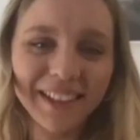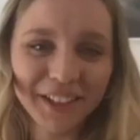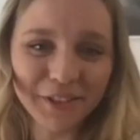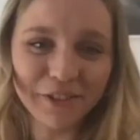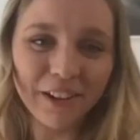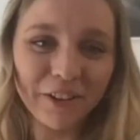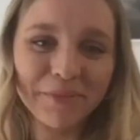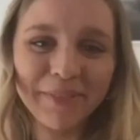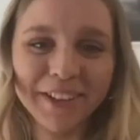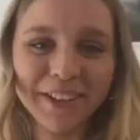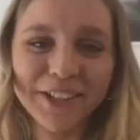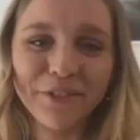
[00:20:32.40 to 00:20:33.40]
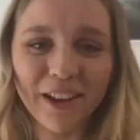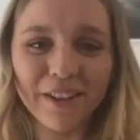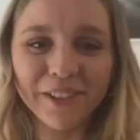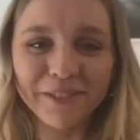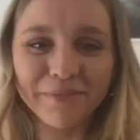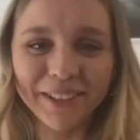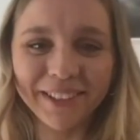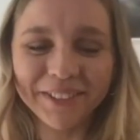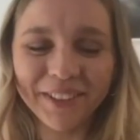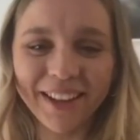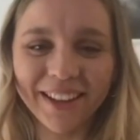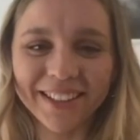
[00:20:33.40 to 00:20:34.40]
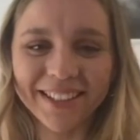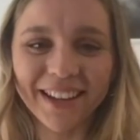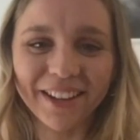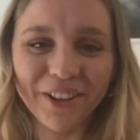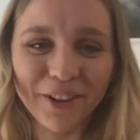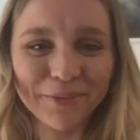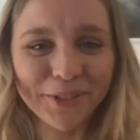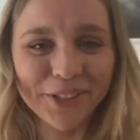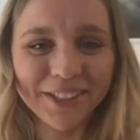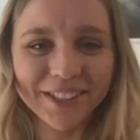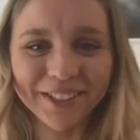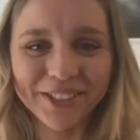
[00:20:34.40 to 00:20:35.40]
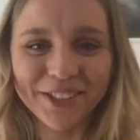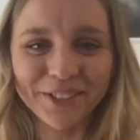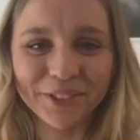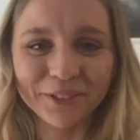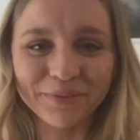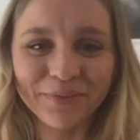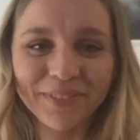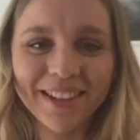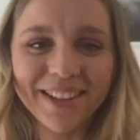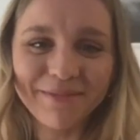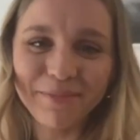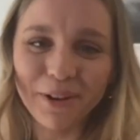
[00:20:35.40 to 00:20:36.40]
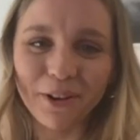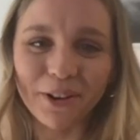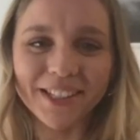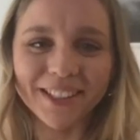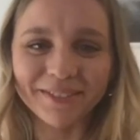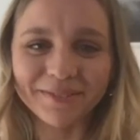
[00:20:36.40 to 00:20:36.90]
you very much for having me, and yeah, hope to see you soon in person.